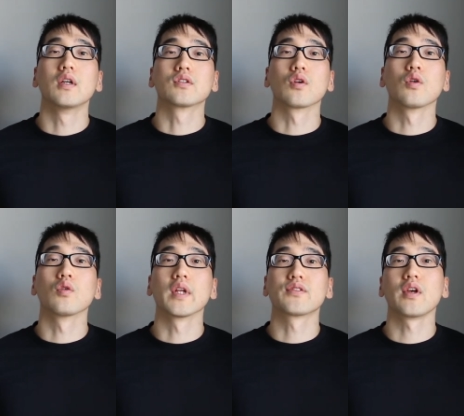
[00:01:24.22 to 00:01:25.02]

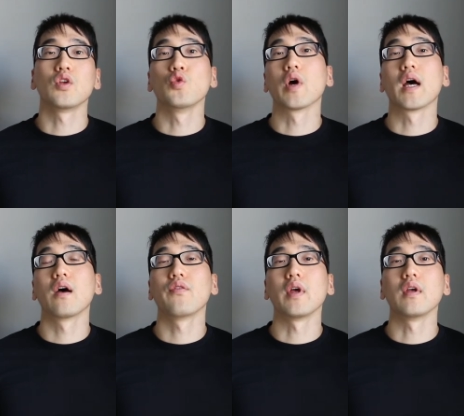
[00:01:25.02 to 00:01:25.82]
So let's say you
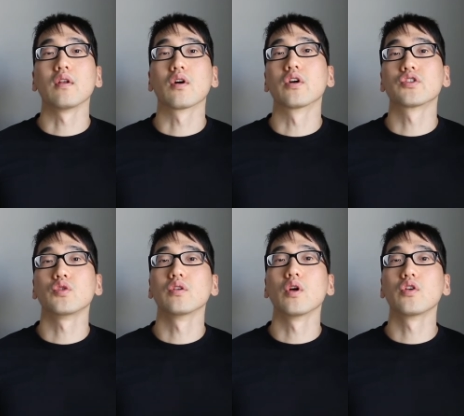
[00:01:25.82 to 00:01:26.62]
have a large
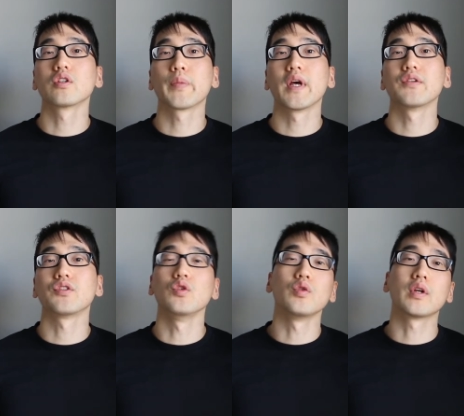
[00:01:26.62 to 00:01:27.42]
student loan
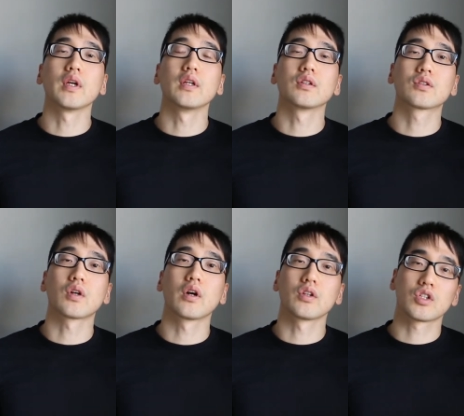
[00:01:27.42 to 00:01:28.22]
expense, you can
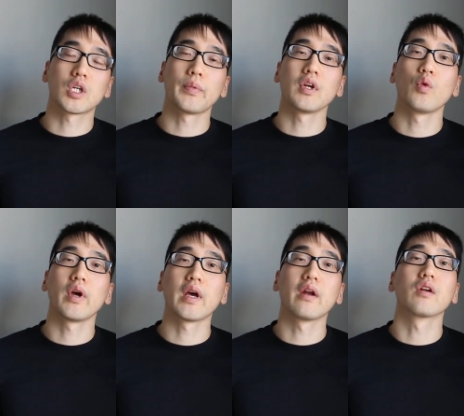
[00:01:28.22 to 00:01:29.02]
start chipping
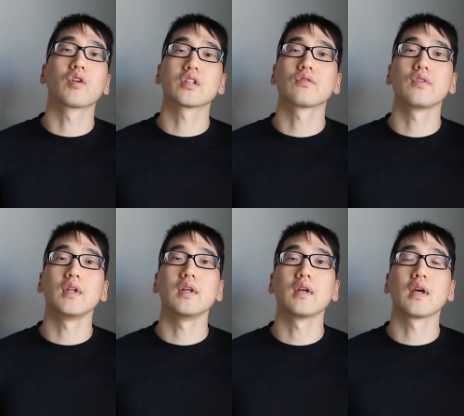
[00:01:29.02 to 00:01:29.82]
away at it
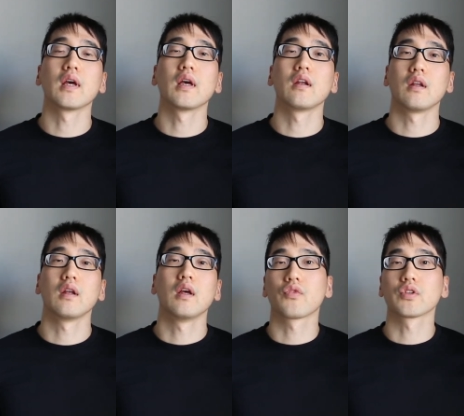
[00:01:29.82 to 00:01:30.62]
aggressively. And
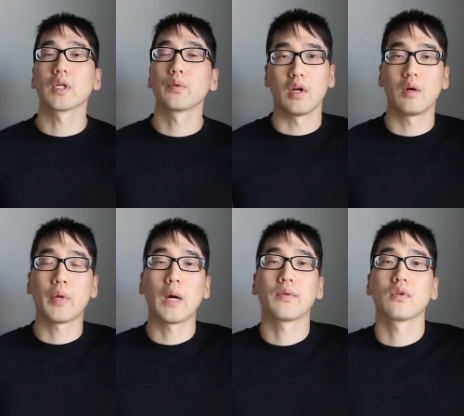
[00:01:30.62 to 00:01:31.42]
for example, a
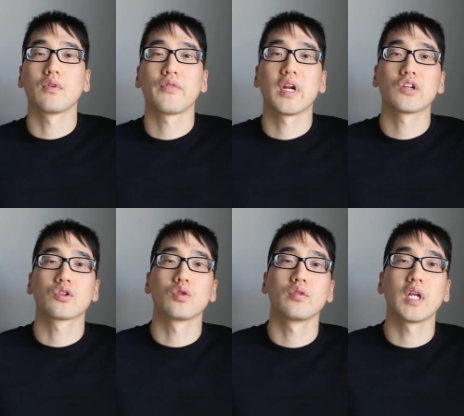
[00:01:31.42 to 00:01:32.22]
popular financial
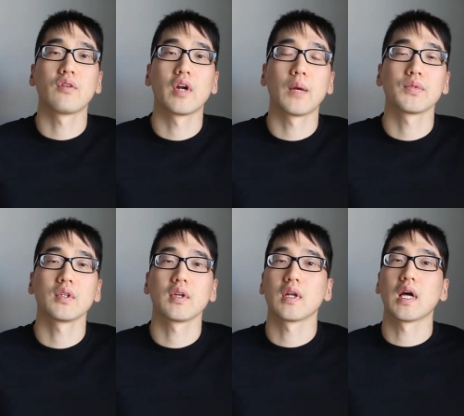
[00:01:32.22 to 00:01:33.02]
guru Dave
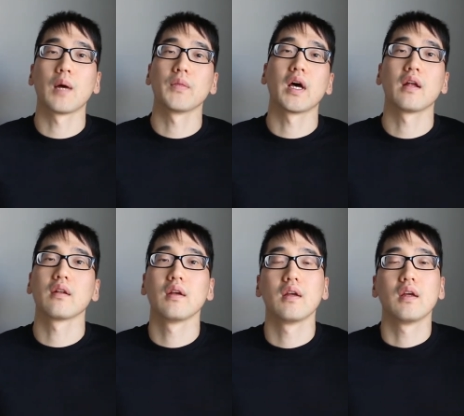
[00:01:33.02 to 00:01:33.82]
Ramsey, again, I'm
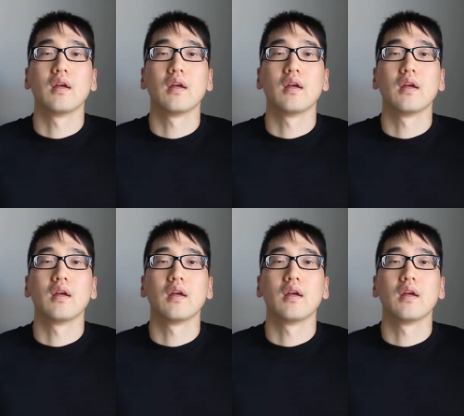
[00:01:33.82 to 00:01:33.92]
not